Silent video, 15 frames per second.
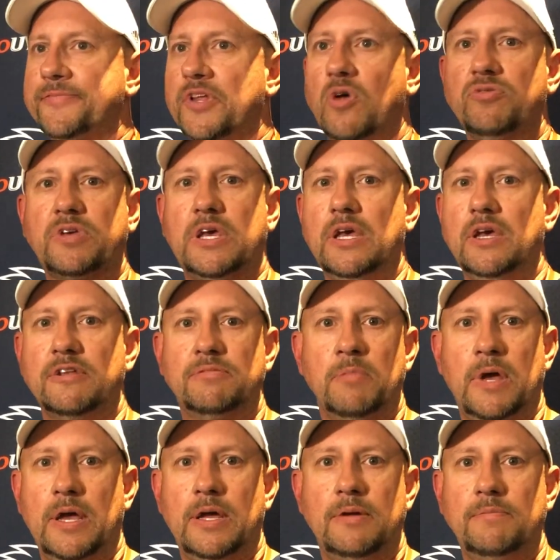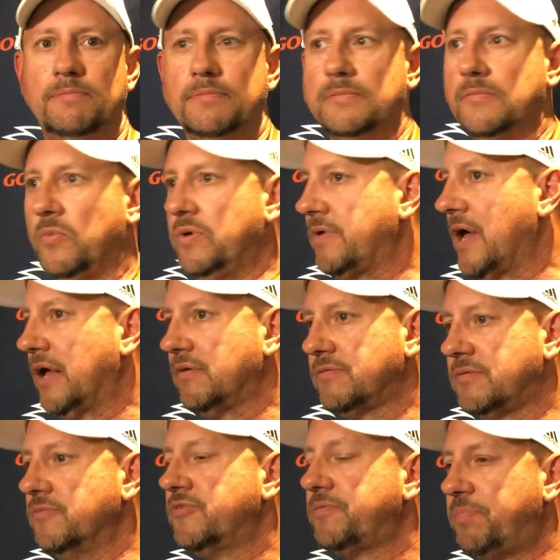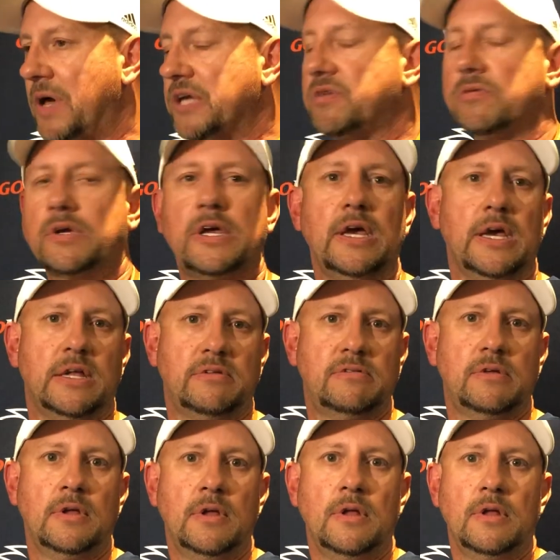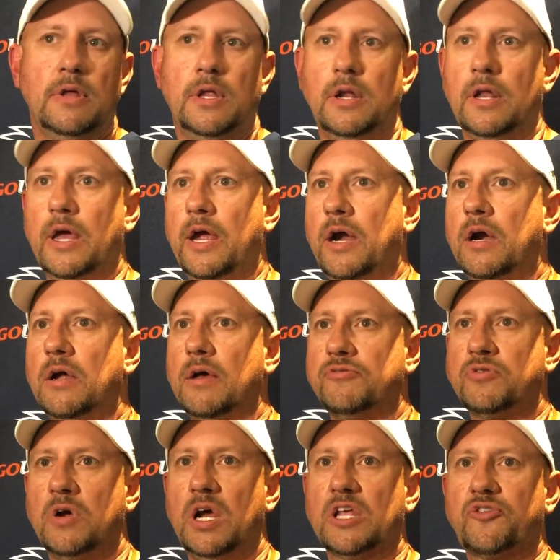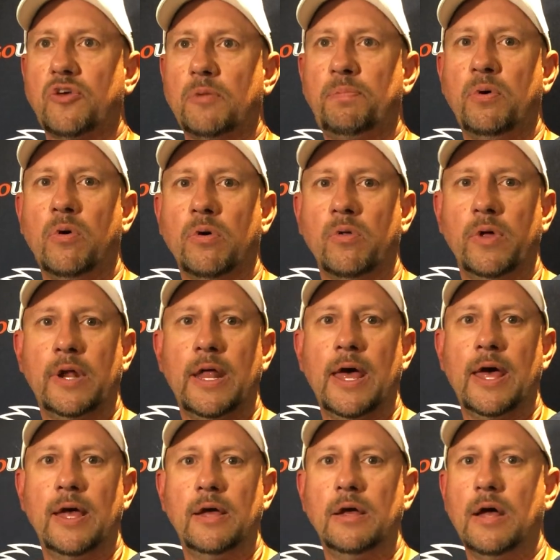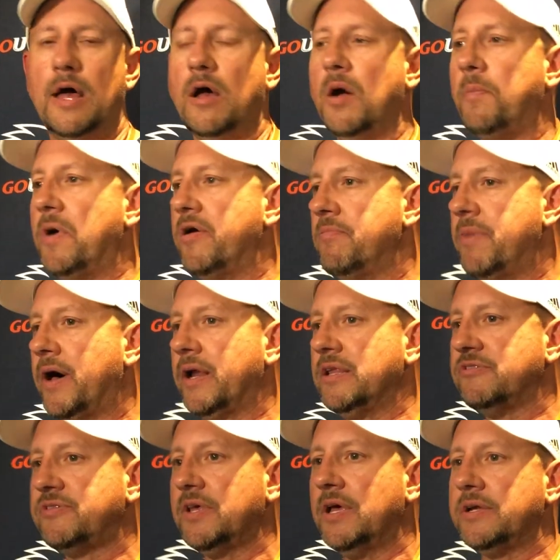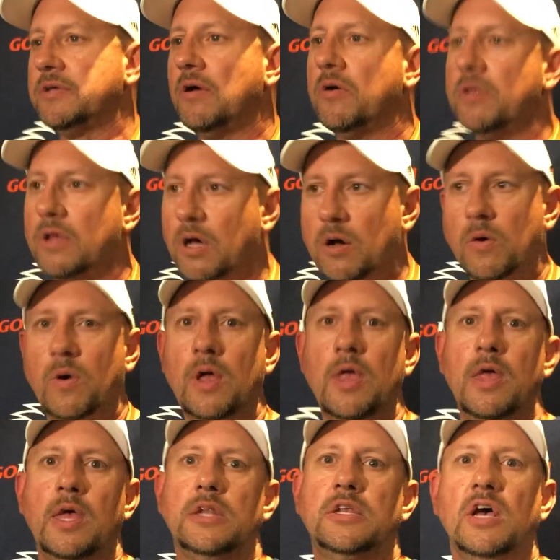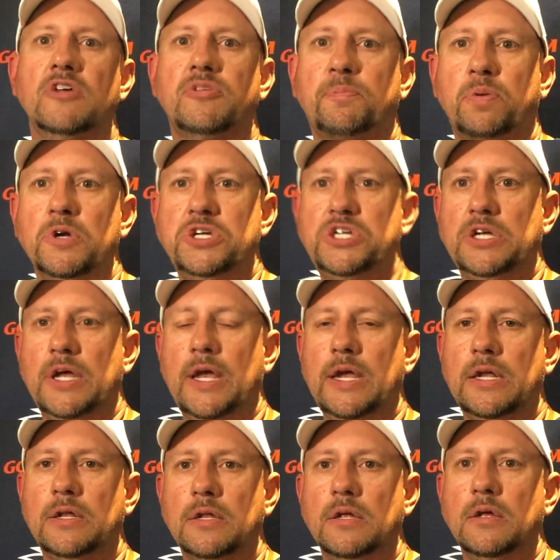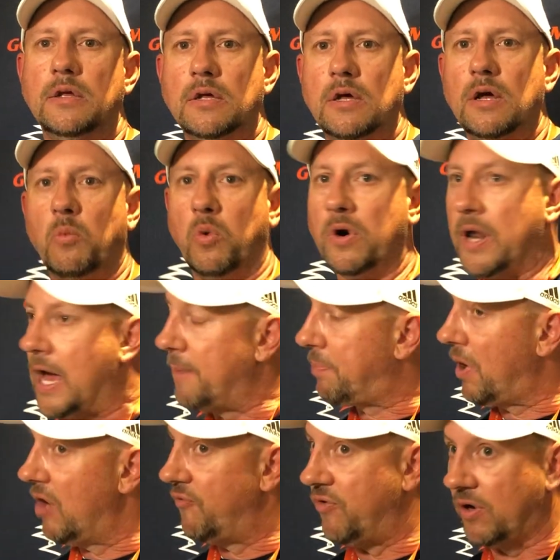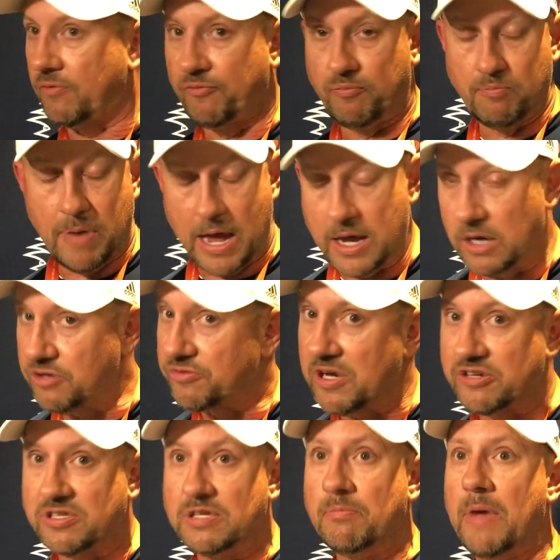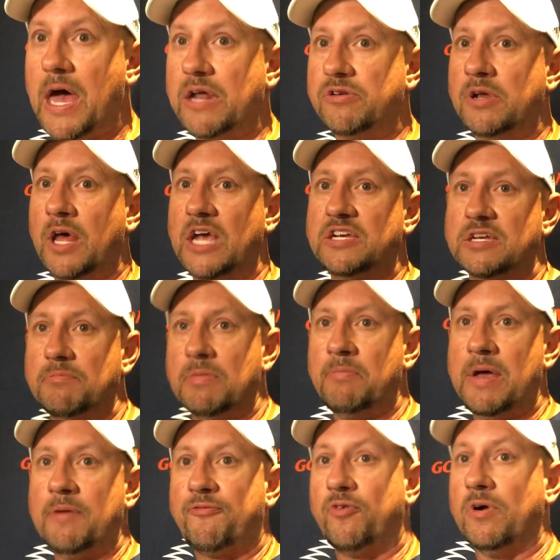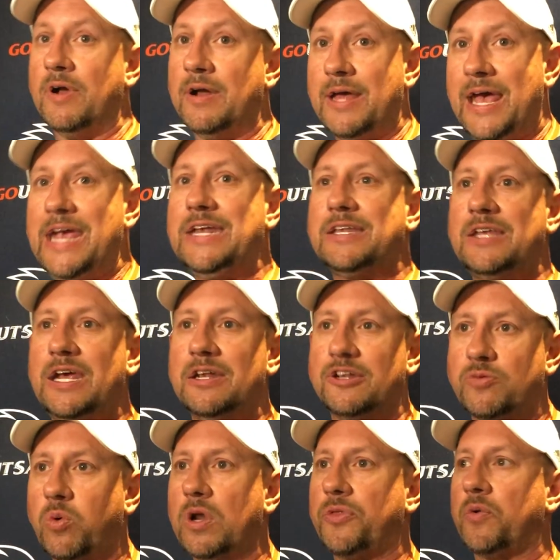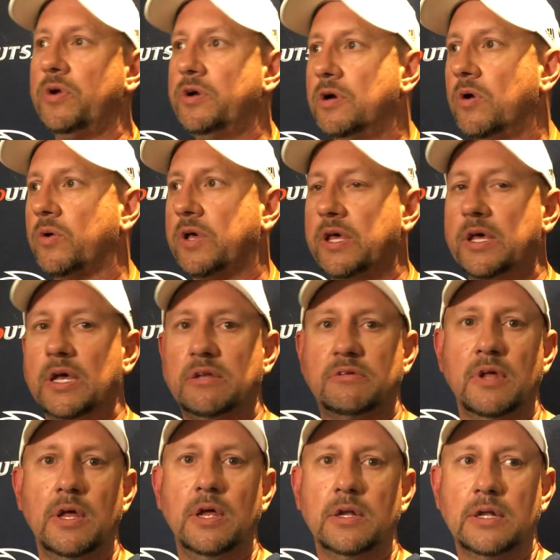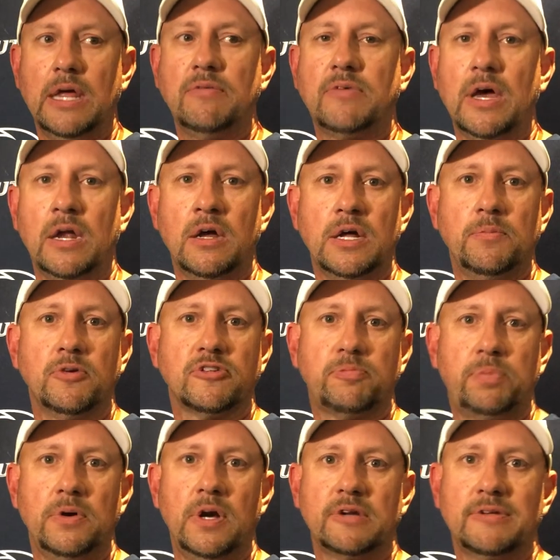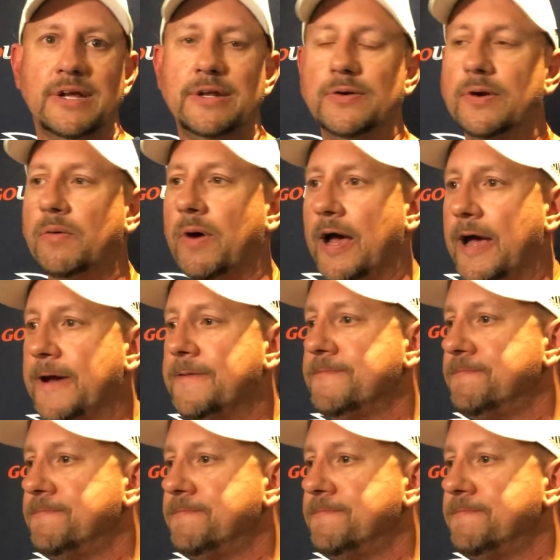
those kids, man, we've got some special kids in an era of transfer portal and NIL, I hope everybody in San Antonio does appreciate. Uh, we're not perfect by any stretch of the imagination, but man, for an 18 to 23 year old kids, they've got humble spirits and they do it right.